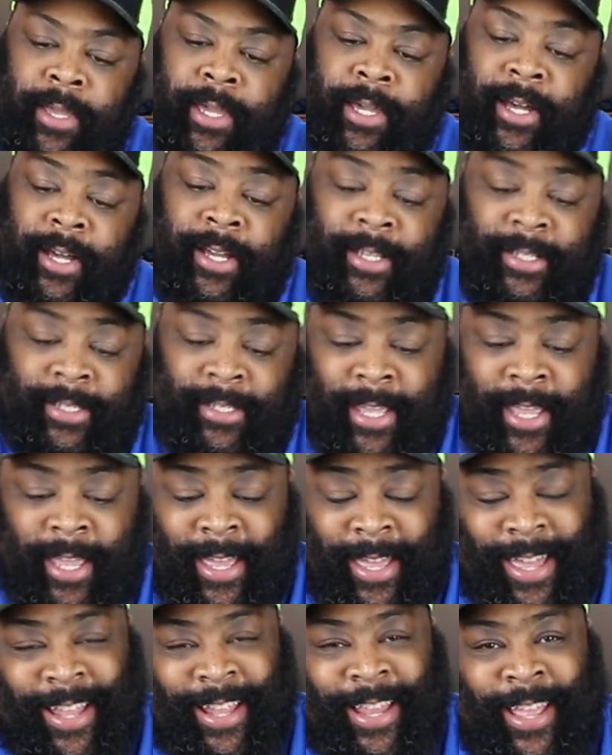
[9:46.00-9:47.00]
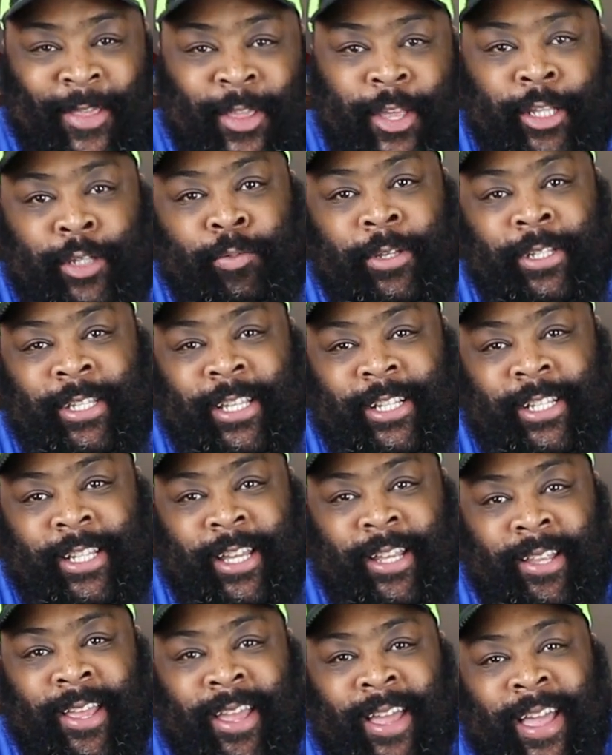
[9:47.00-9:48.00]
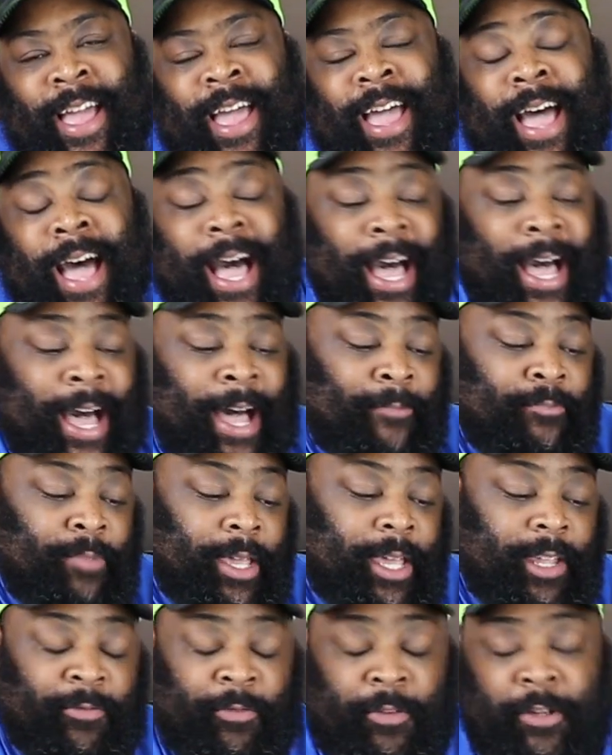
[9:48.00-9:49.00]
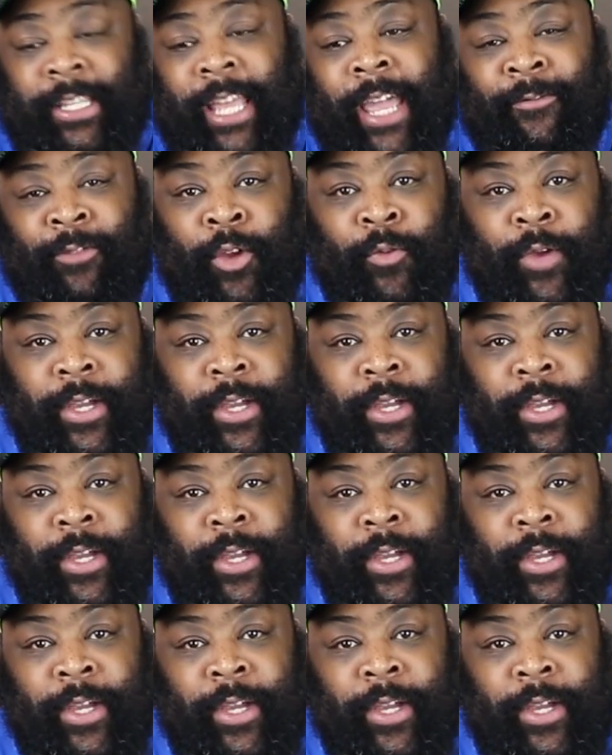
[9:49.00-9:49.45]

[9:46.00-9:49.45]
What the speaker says: because in this position, because for safety